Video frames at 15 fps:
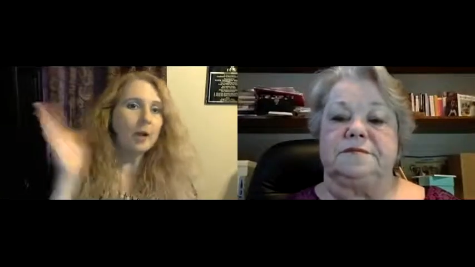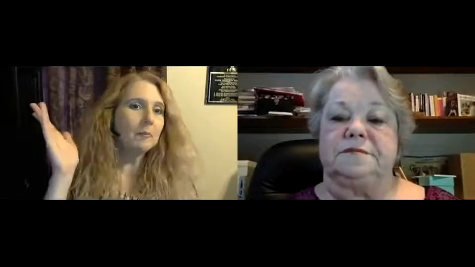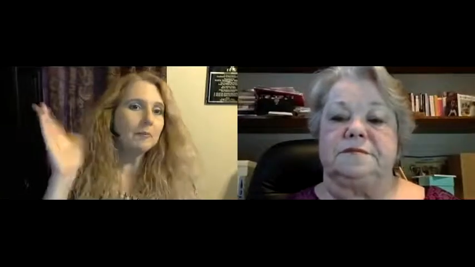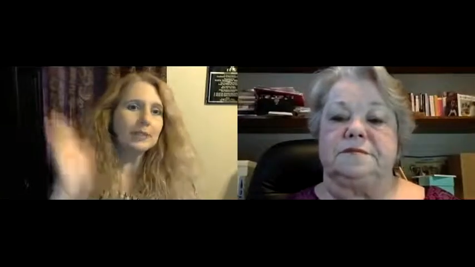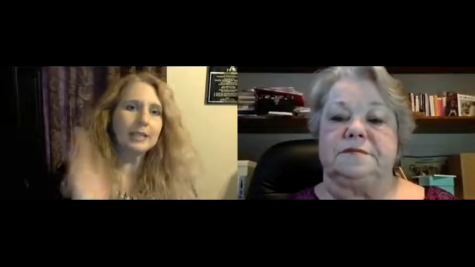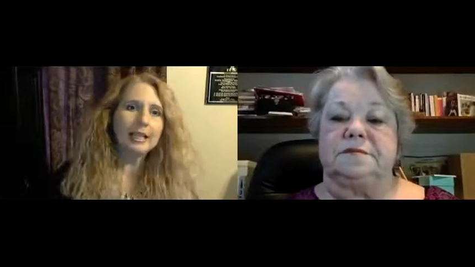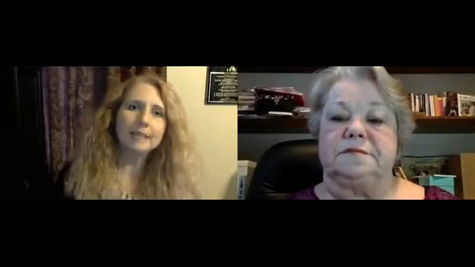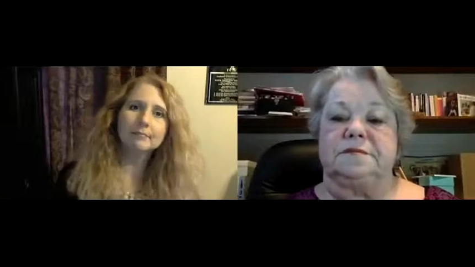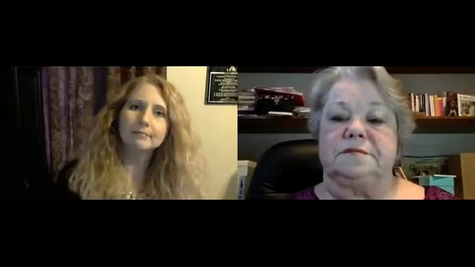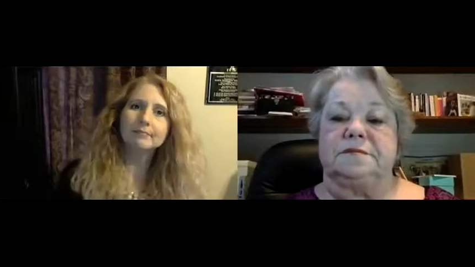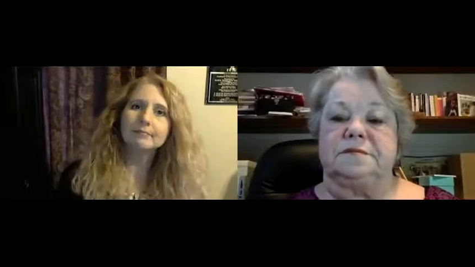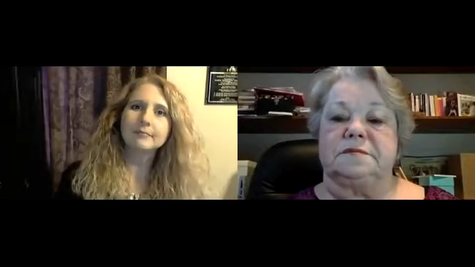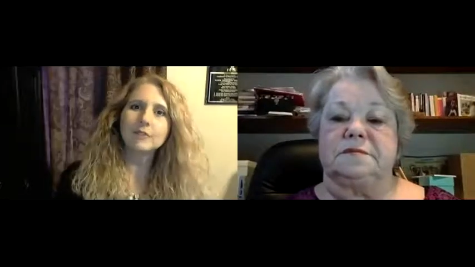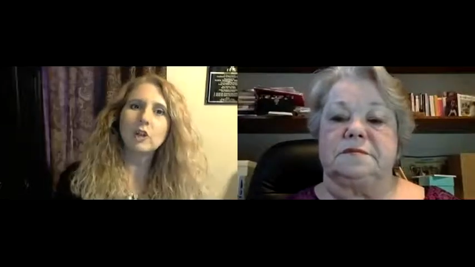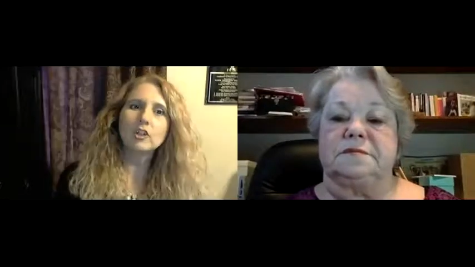Speaker 1: oh, see,
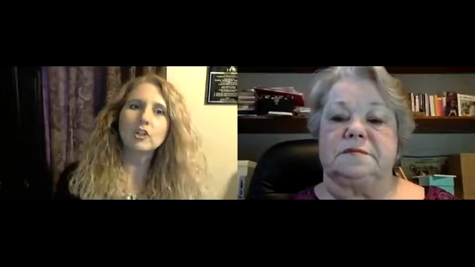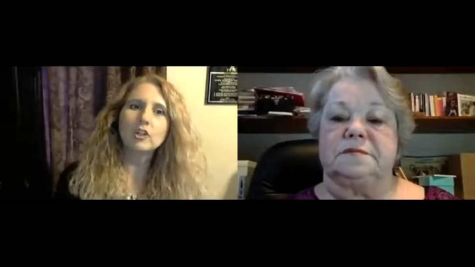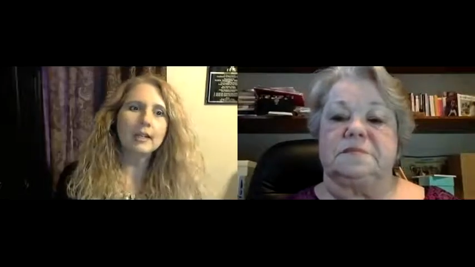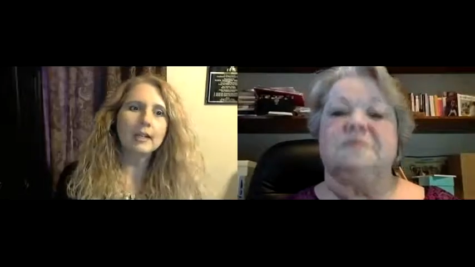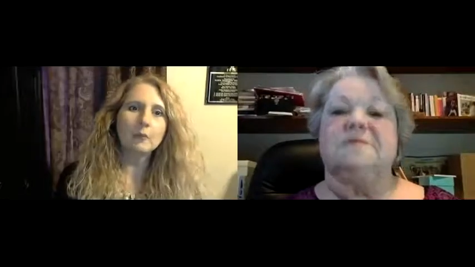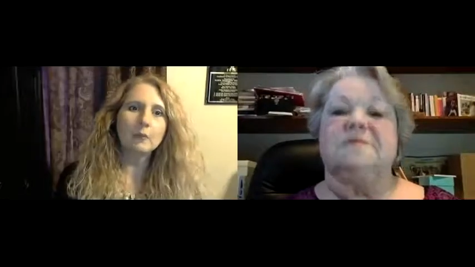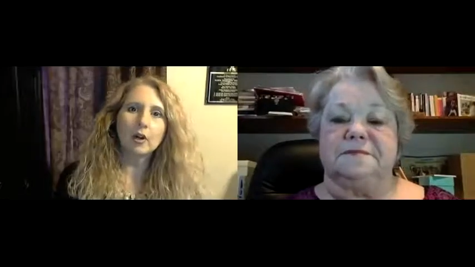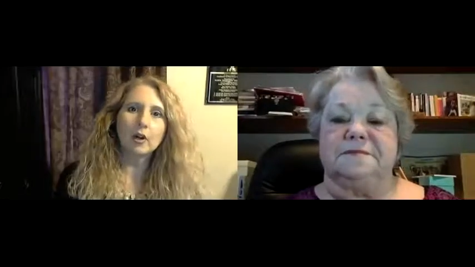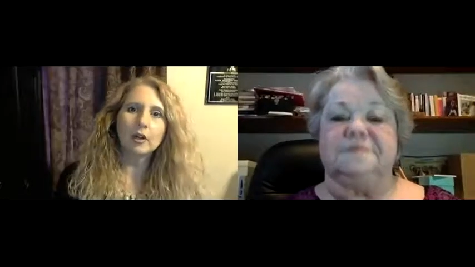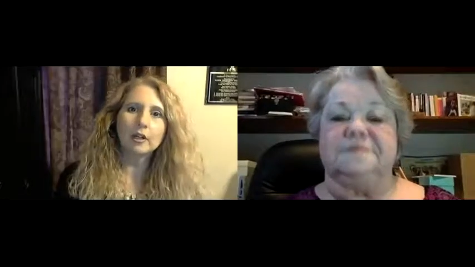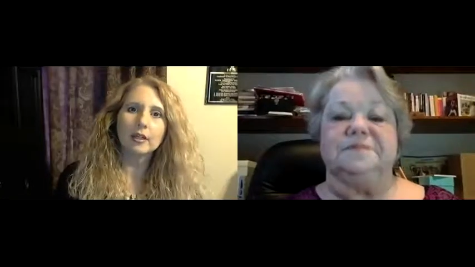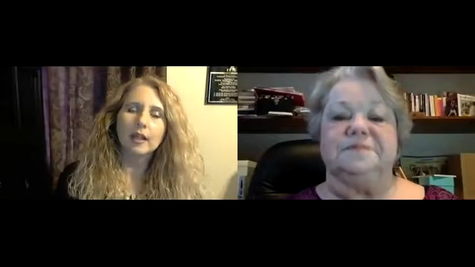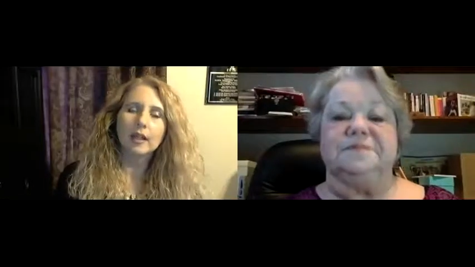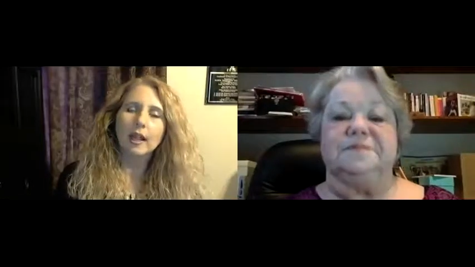told you it didn't work.